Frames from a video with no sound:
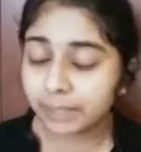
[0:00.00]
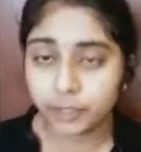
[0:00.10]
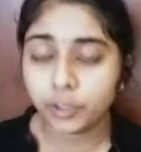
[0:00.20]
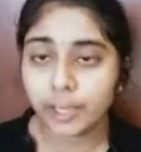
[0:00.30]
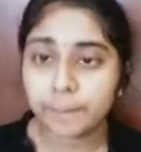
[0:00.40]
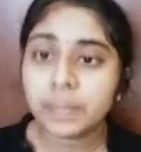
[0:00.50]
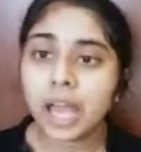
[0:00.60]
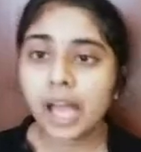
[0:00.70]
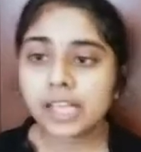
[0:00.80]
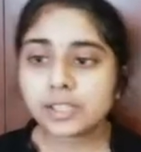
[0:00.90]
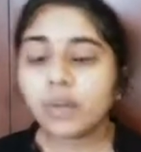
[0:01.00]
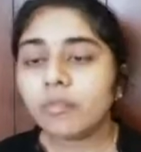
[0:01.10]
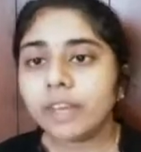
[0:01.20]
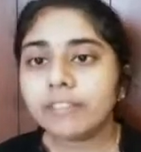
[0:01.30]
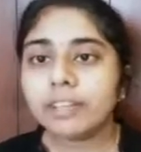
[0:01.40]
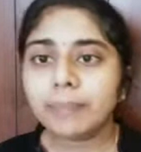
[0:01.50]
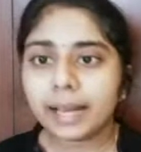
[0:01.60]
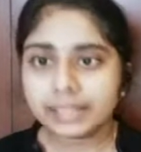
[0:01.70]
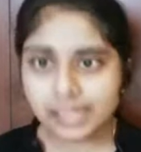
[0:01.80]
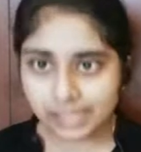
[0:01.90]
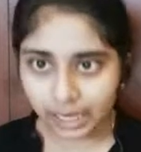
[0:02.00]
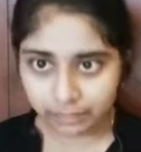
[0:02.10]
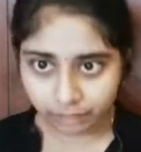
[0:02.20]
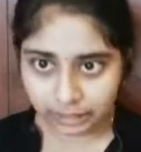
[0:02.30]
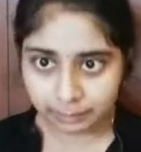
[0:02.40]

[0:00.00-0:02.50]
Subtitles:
Okay, so when we buy this convertible